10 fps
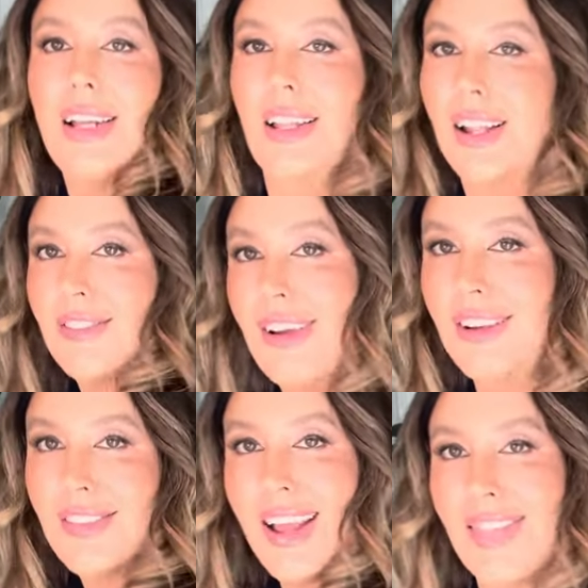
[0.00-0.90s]
like run
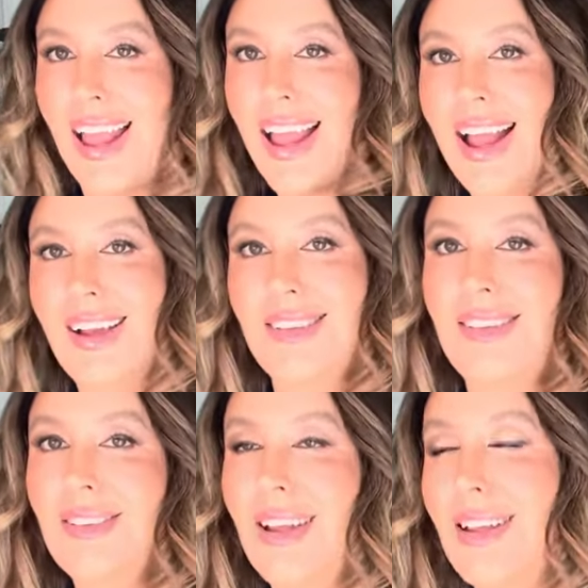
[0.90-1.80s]
around the
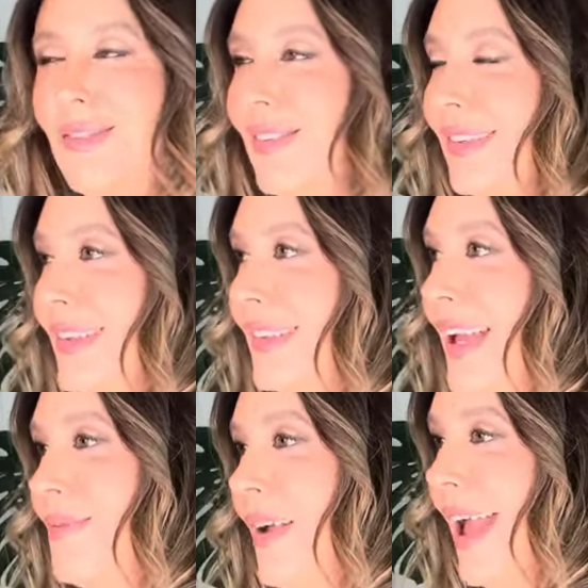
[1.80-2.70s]
house. And what was his
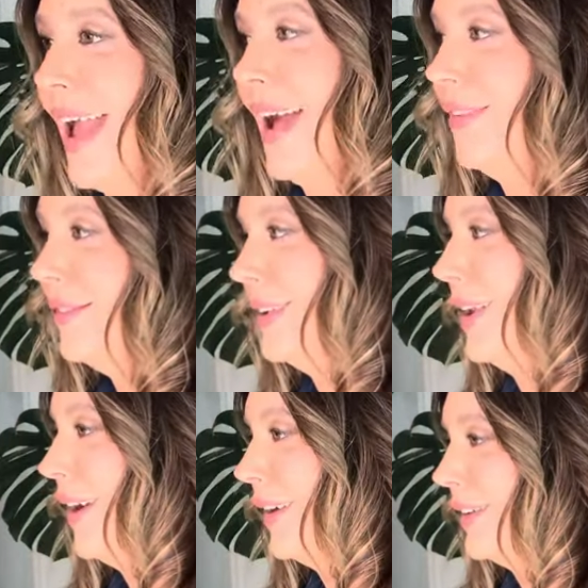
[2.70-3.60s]
name? Al?
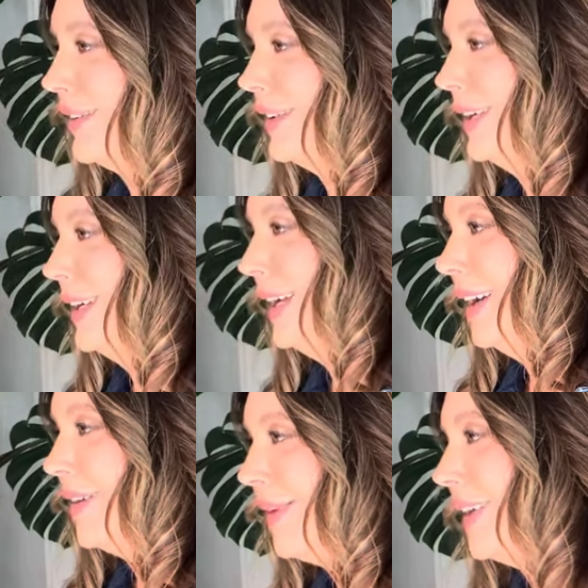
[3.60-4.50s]
No.
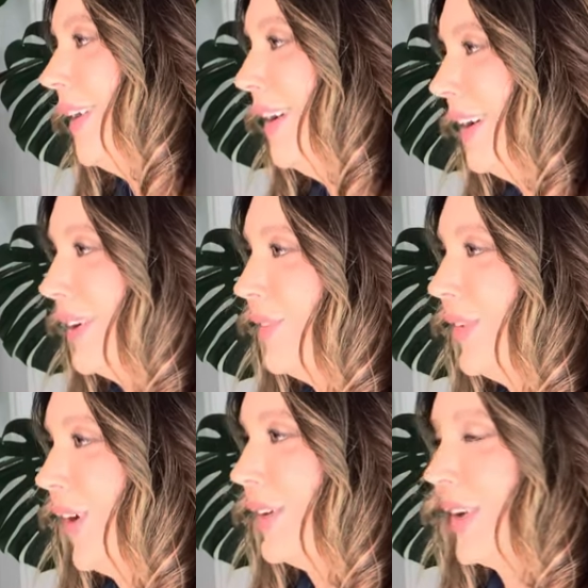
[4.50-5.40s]
Oh my God, I've
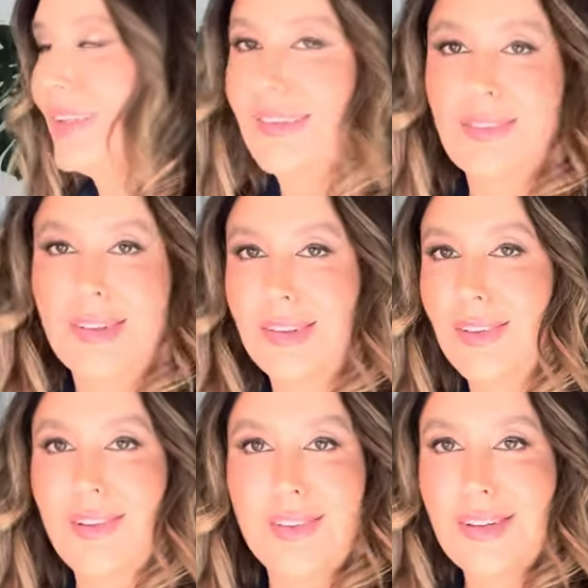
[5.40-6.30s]
forgotten. I used to watch it
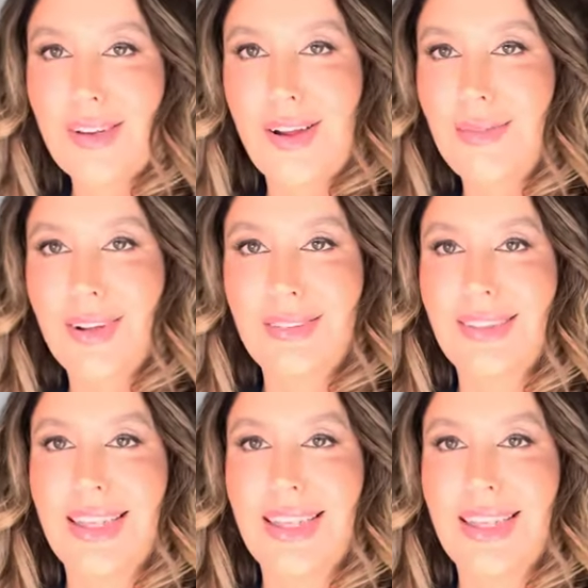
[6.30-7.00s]
all the time when I was a